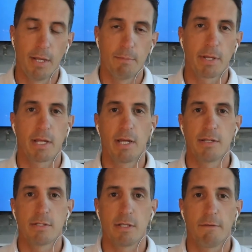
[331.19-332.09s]

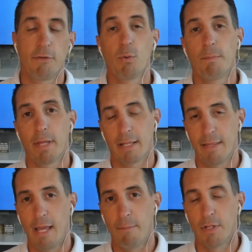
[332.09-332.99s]
Because if you would pick
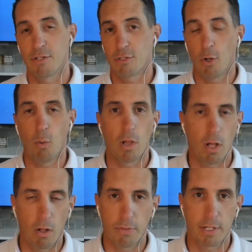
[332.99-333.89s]
them, then so will
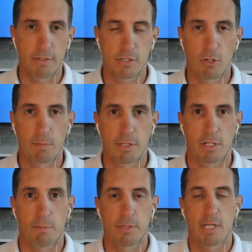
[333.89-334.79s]
all the consumers that
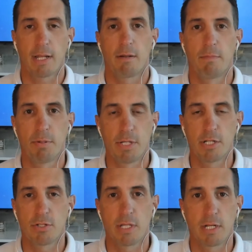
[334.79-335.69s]
are
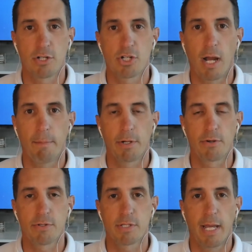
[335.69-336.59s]
potentially going to shop on
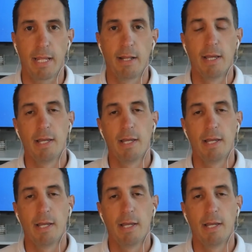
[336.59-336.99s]
your site.